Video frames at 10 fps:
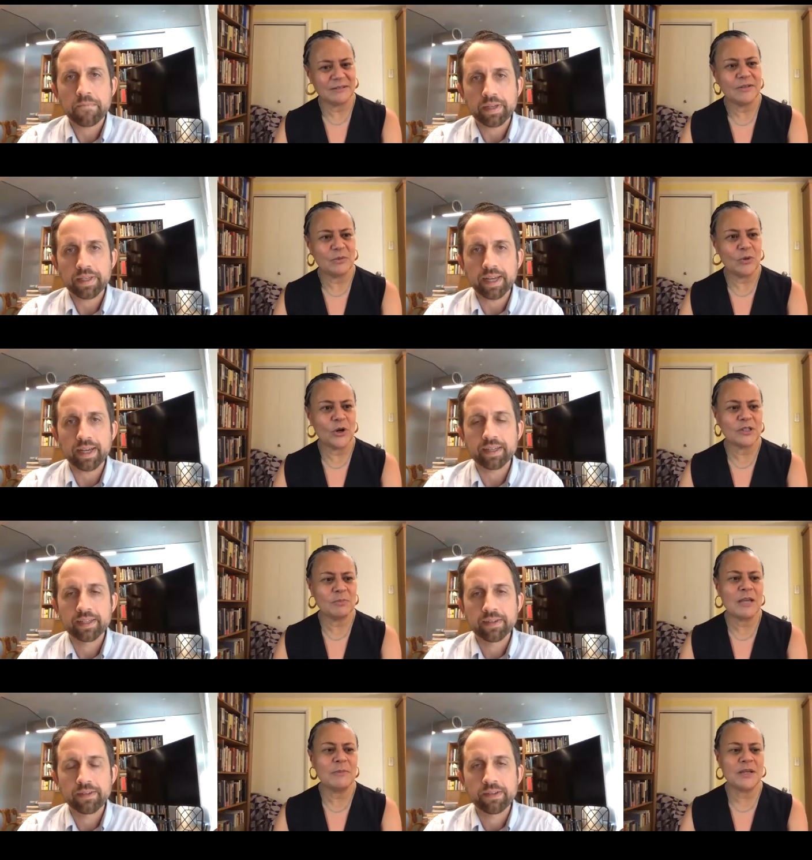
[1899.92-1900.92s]
Speaker 1: yeah. whereas
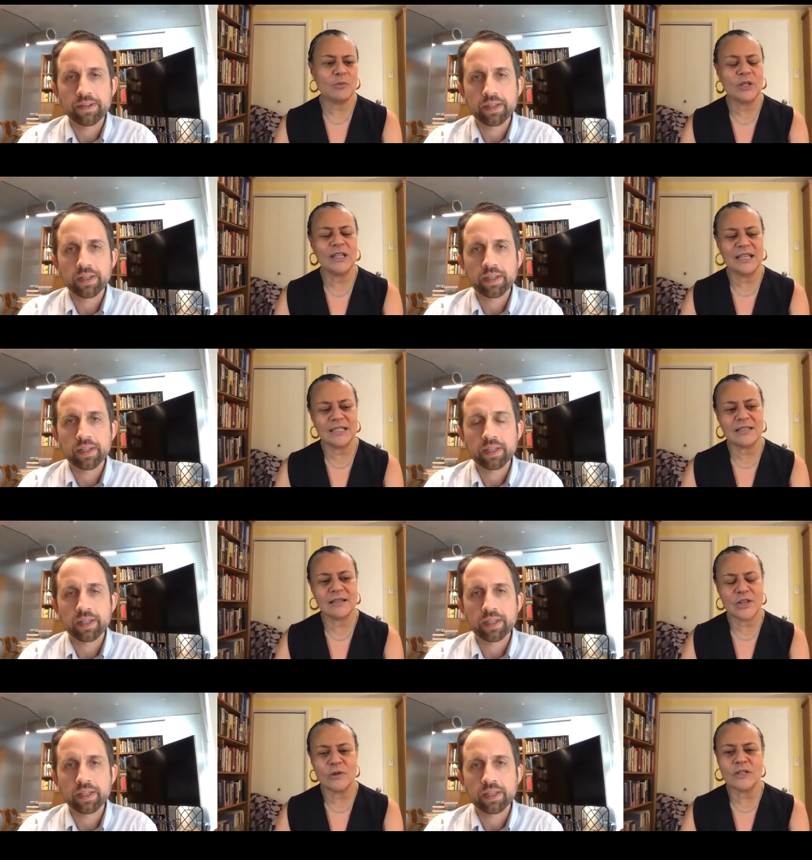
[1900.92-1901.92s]
maybe it really is
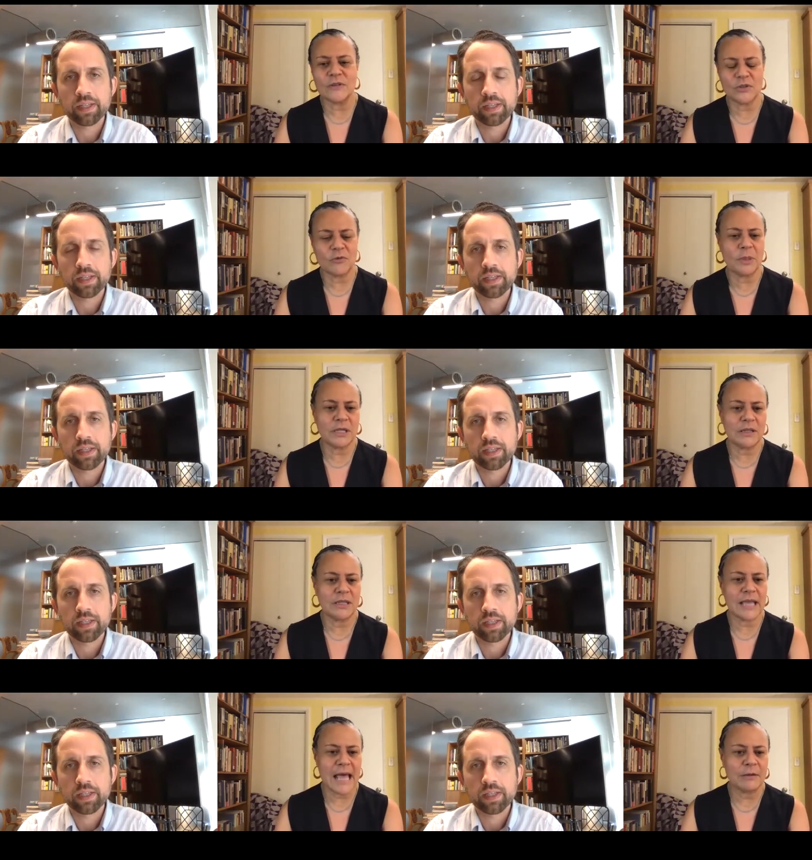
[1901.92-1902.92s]
those of us who've been in the
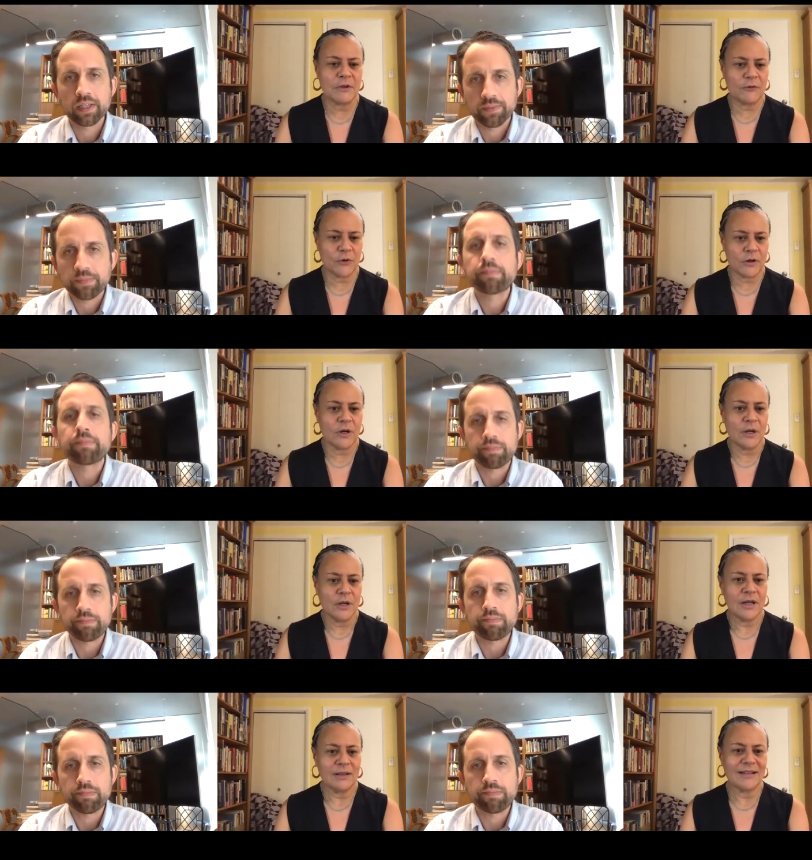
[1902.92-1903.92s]
academy for
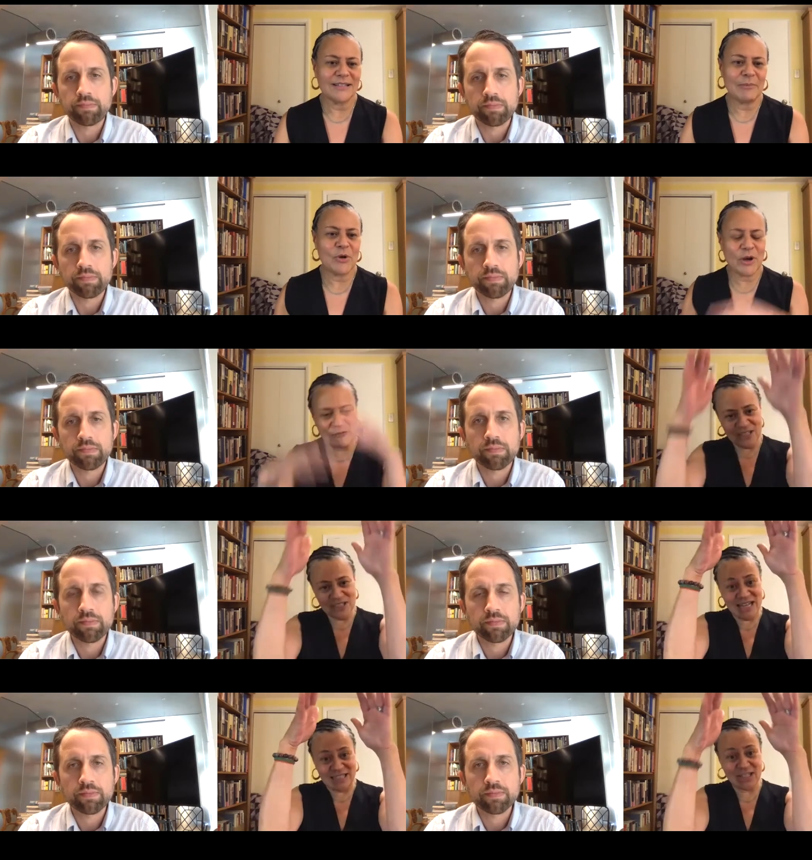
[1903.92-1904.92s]
a long time who have this
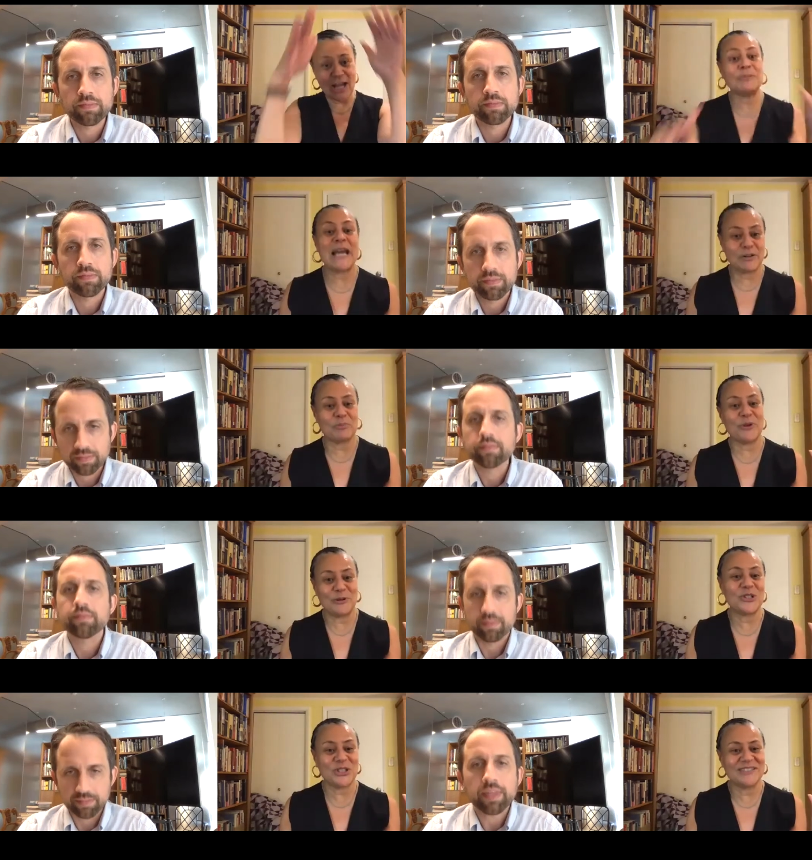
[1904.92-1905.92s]
kind of top down
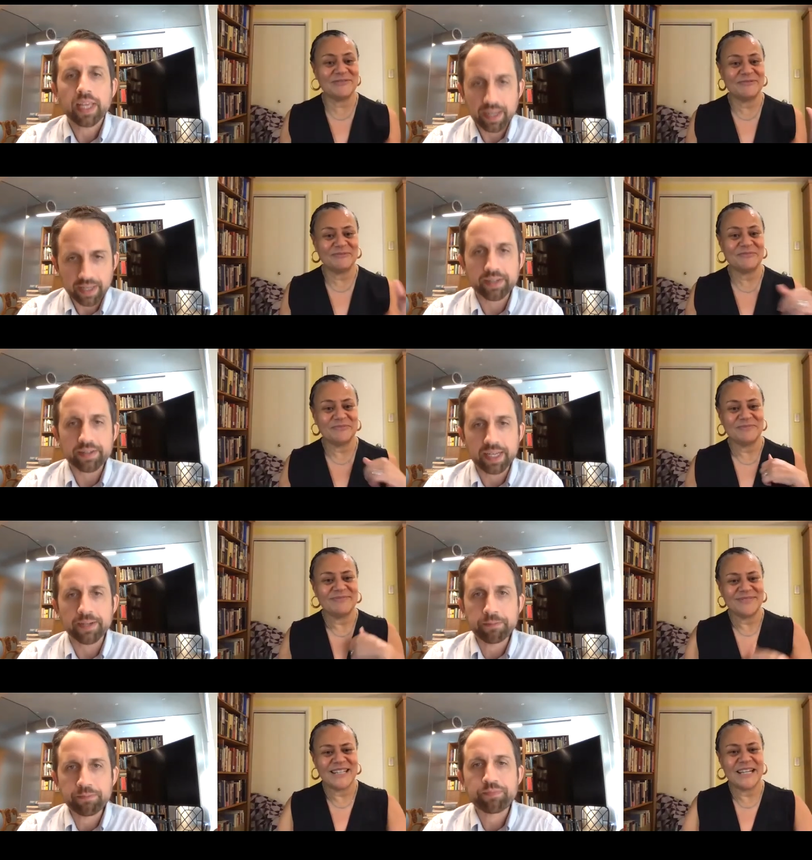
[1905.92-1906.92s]
approach
Speaker 2: yeah yeah yeah
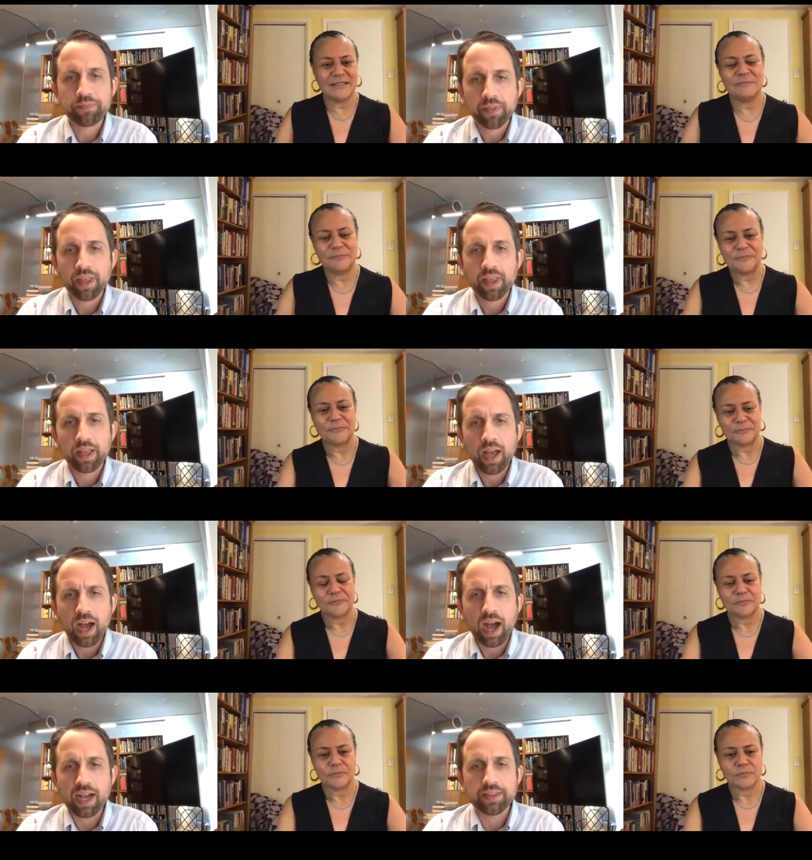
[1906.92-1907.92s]
yeah
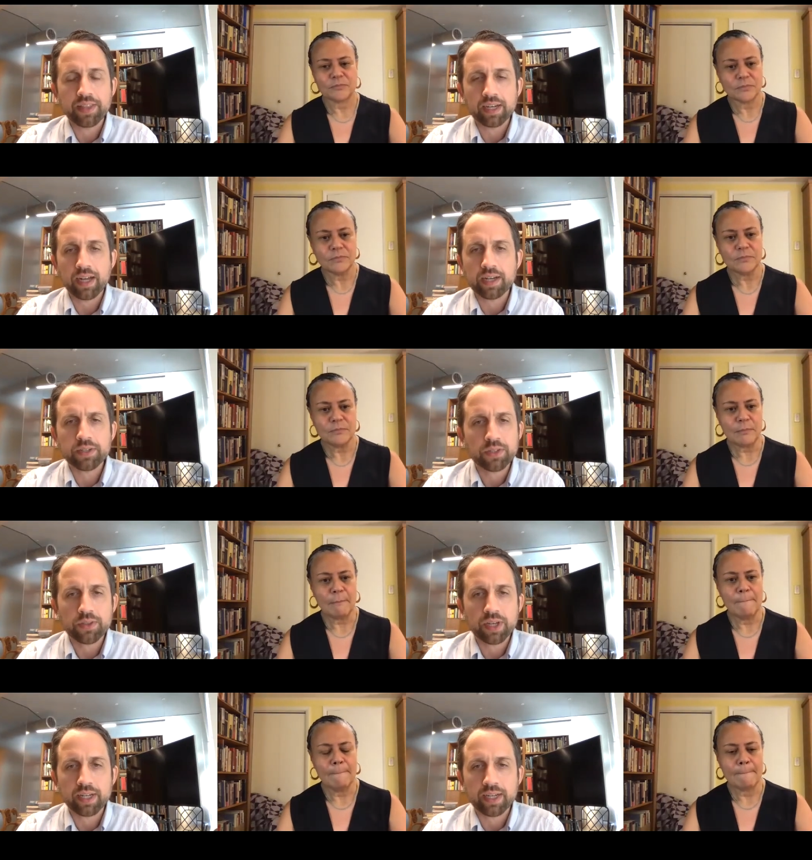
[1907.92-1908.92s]
I, that, I also
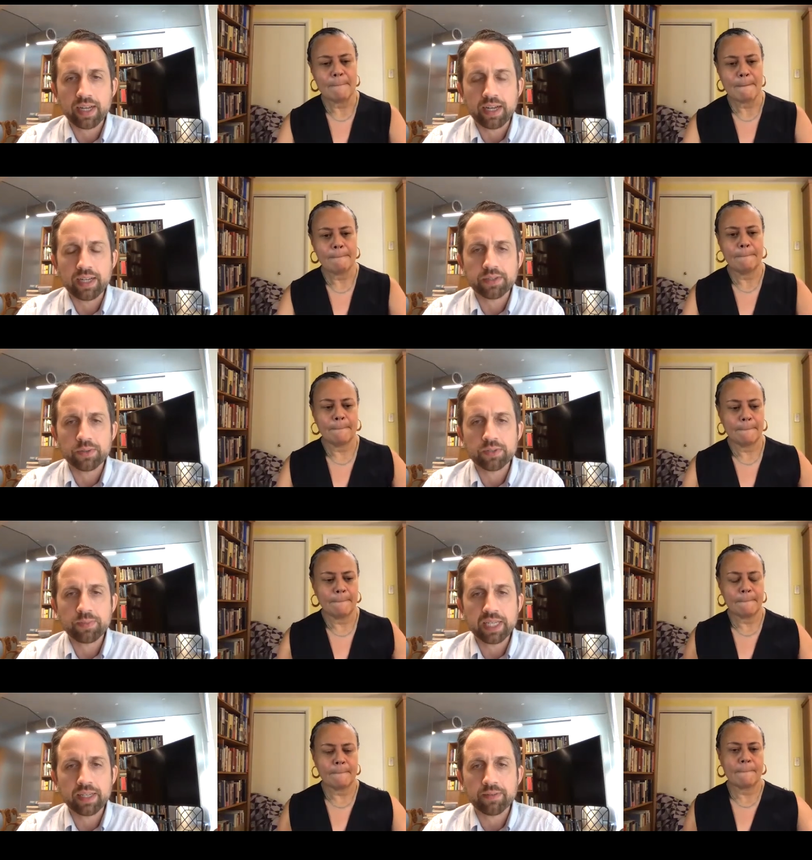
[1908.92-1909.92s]
thought uh, as you were
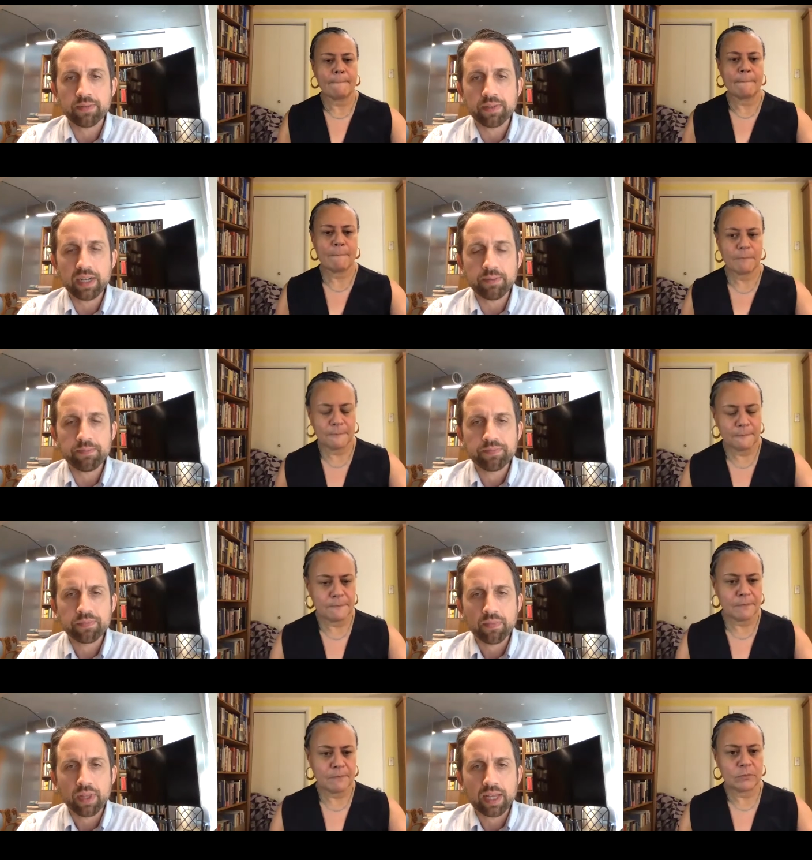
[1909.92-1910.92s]
speaking of um,
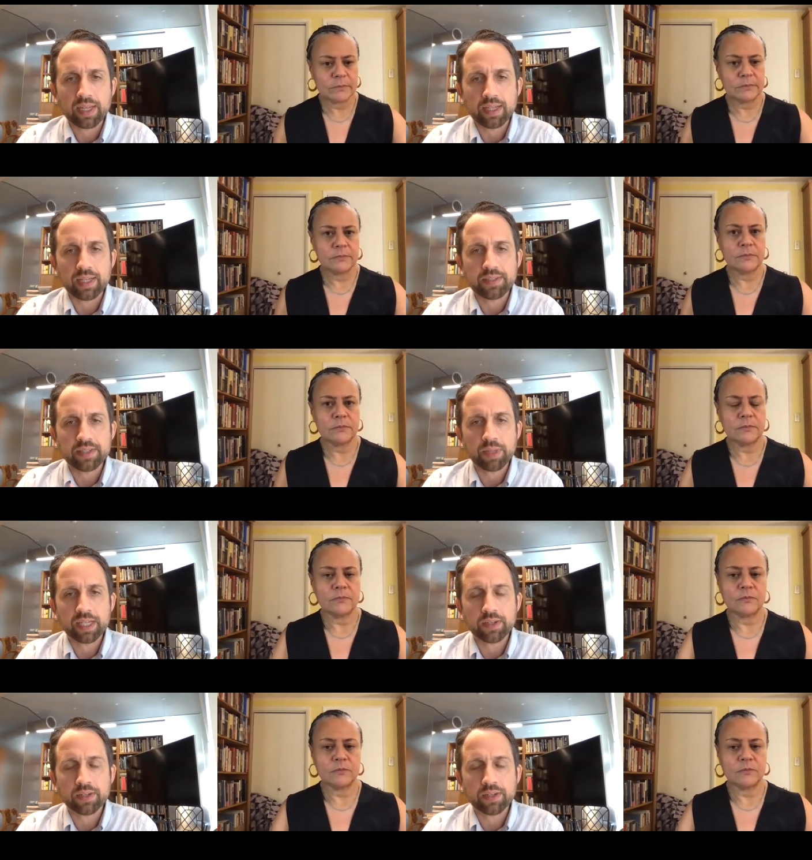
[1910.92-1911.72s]
it, it, seemed like